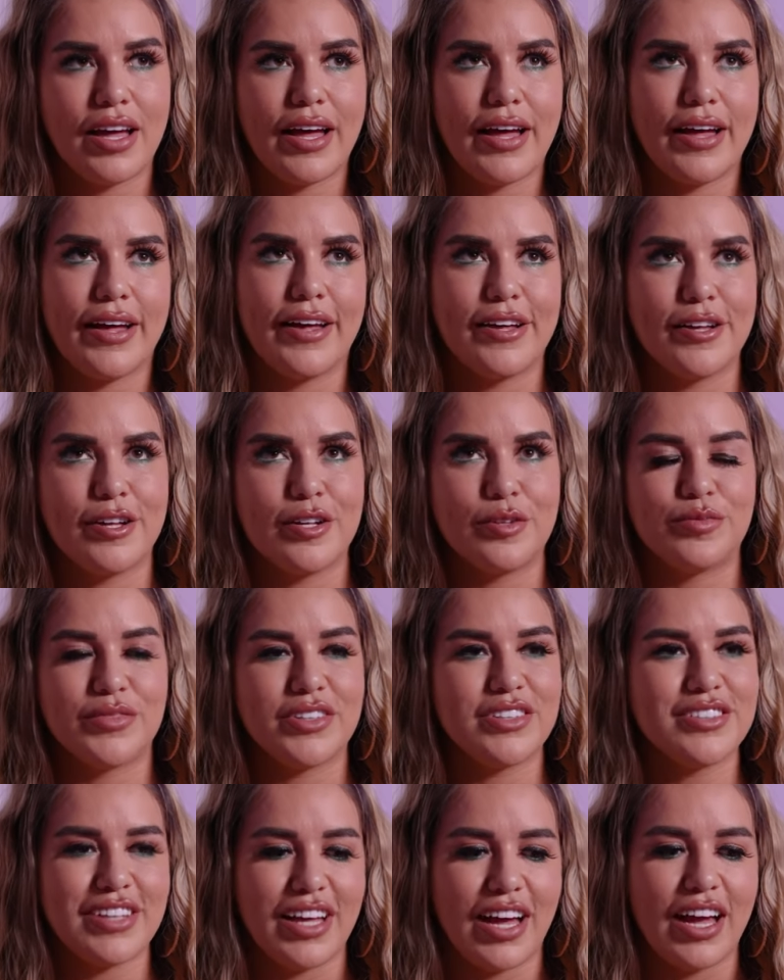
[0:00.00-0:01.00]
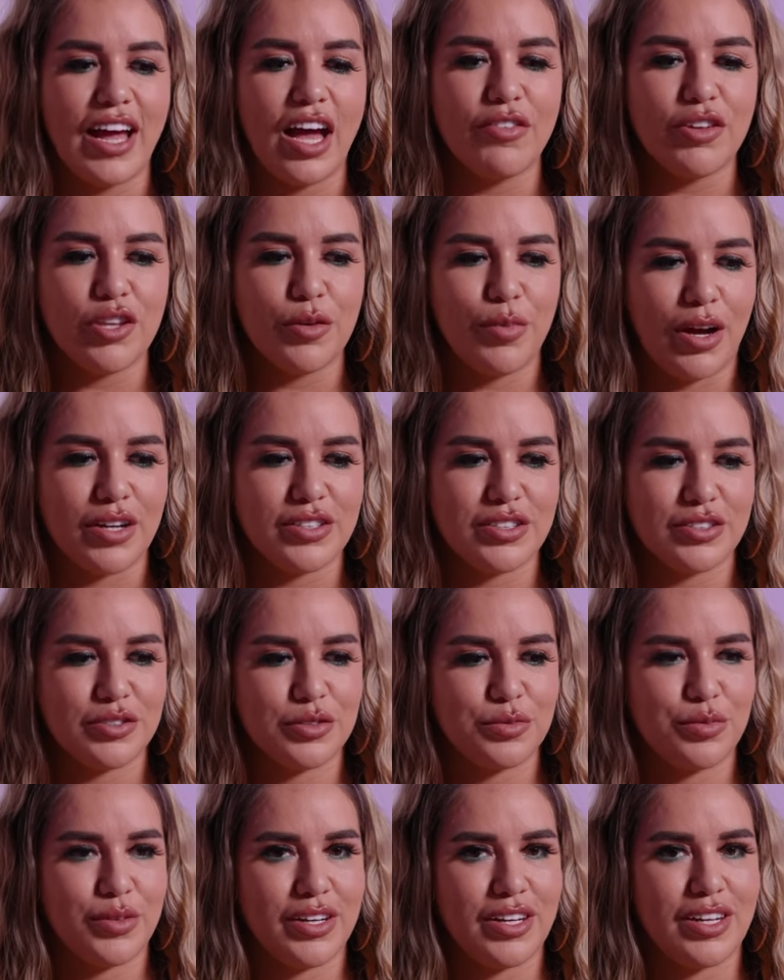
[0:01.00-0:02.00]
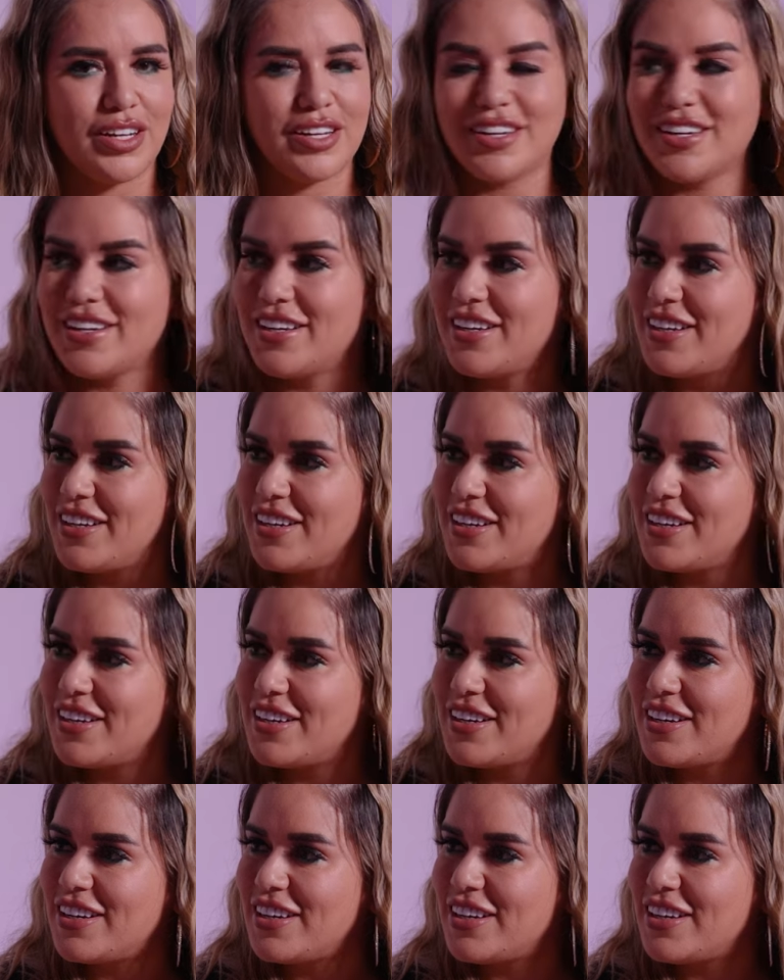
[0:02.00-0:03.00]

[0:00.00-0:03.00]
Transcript: Um, there, I have other passions, but do you have your own